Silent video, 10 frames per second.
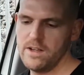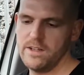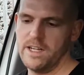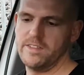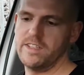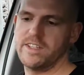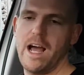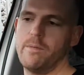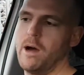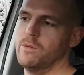It's this cap
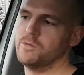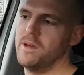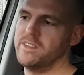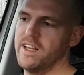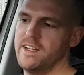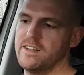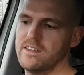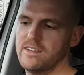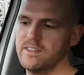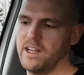that was missing.
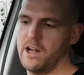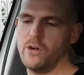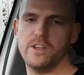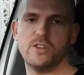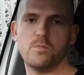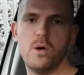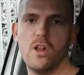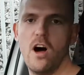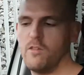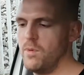I know they just pull
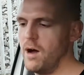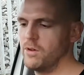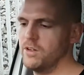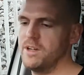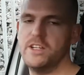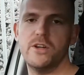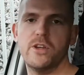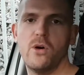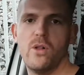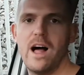off, but I'm going to redo the
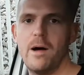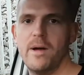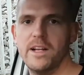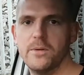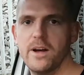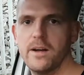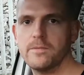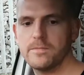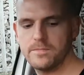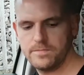whole arm anyway.
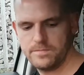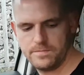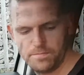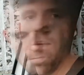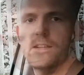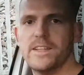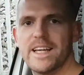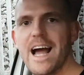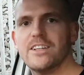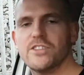The
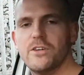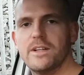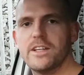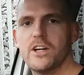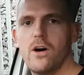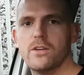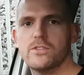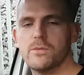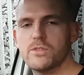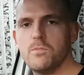car's currently got
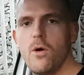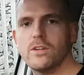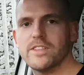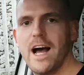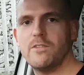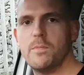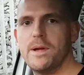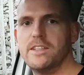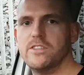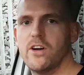some smoke side
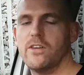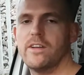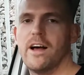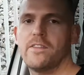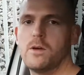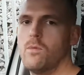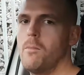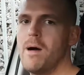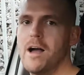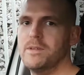repeaters on. I think one
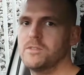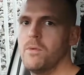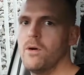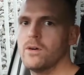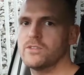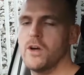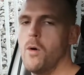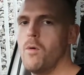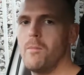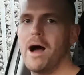might be smoked and
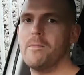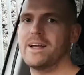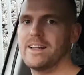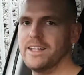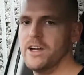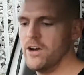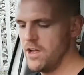one might be clear.